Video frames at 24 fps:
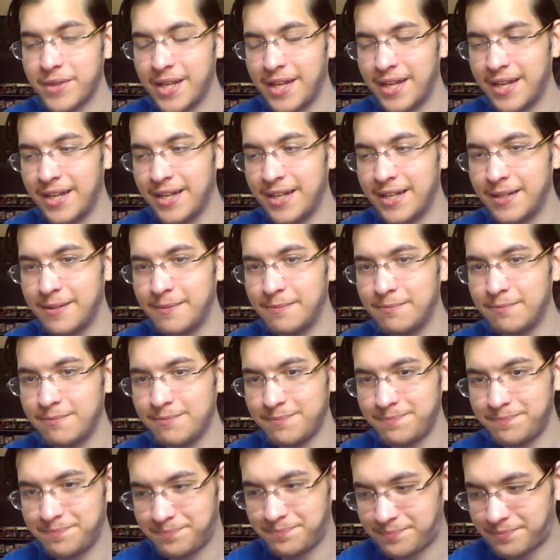And
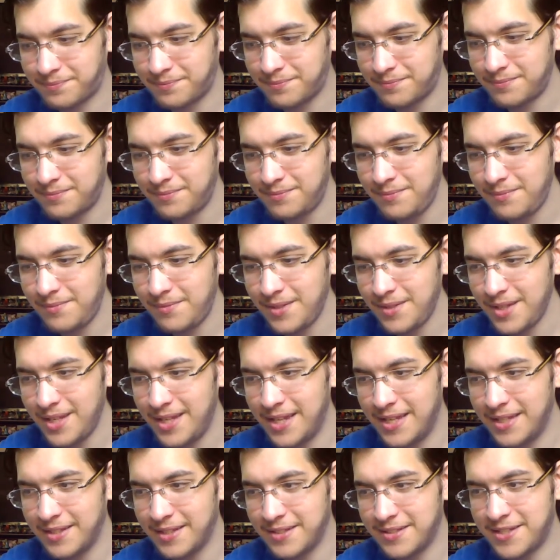
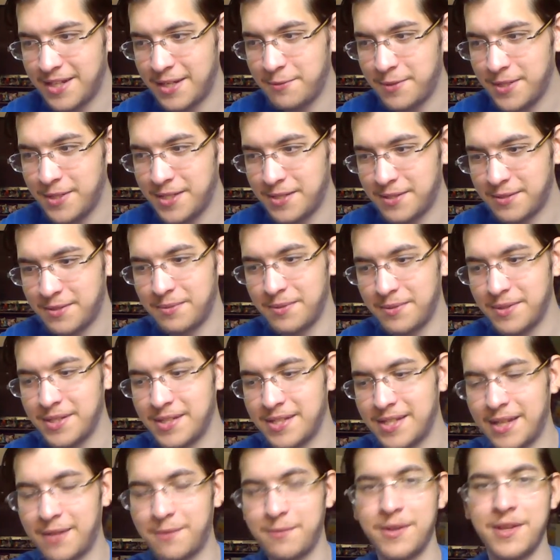J-Witz
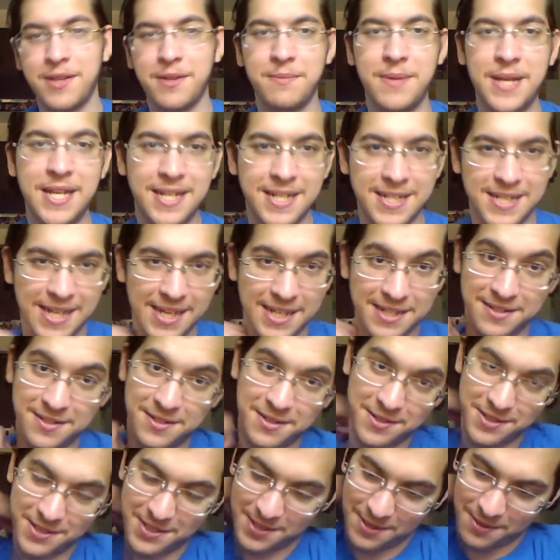was like one of the beta
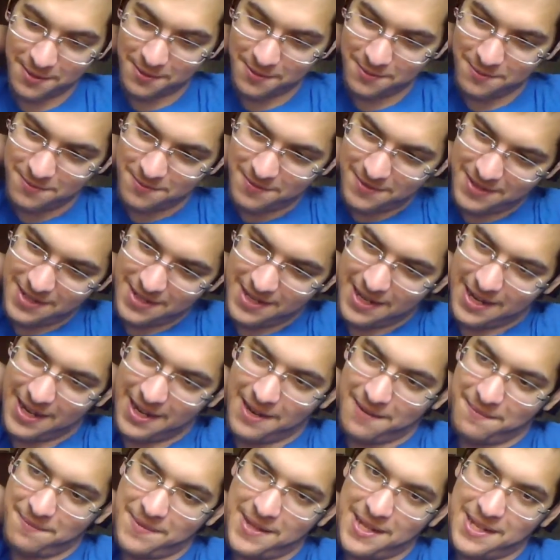testers, so
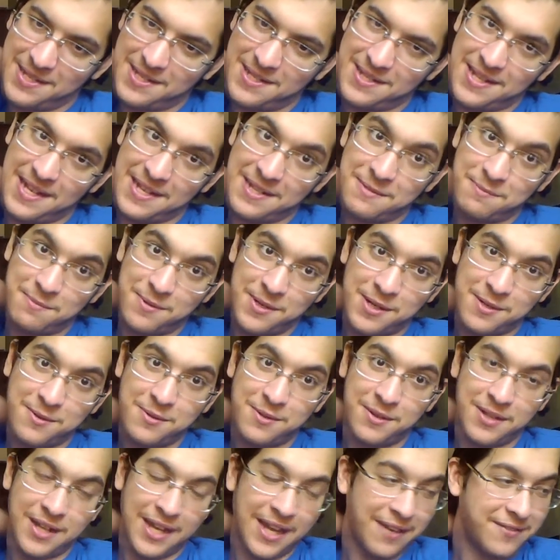that's pretty
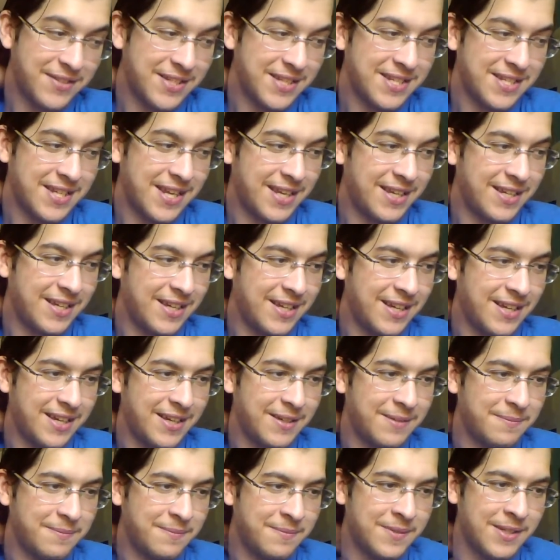cool, I have to say.
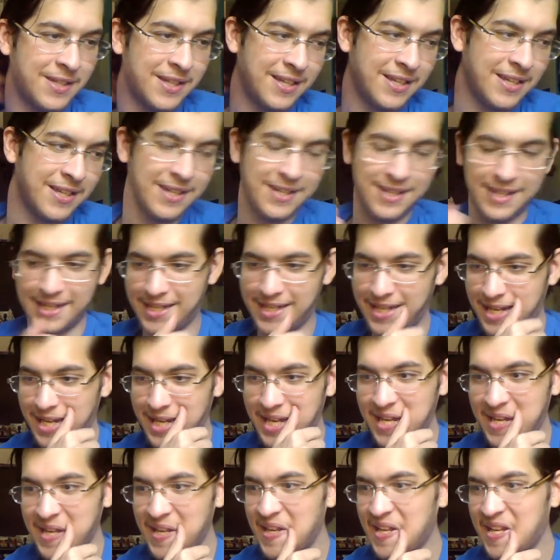Like
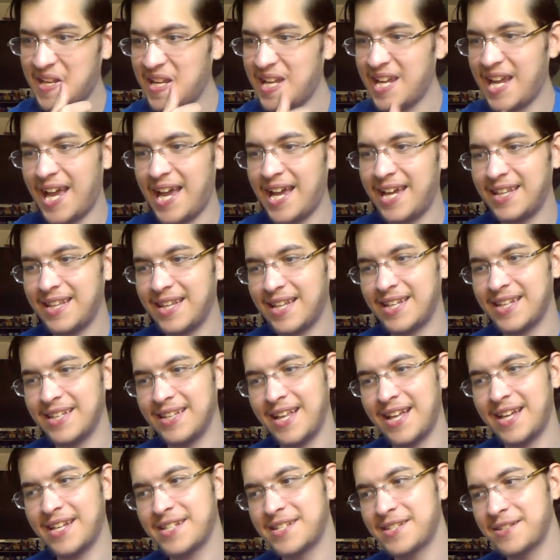he had like a
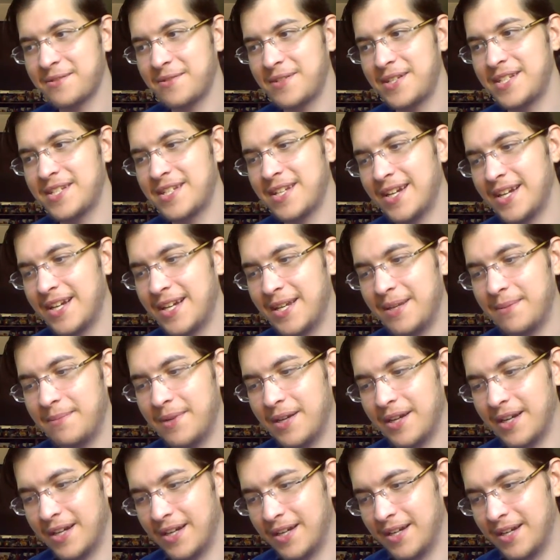lot of screen time.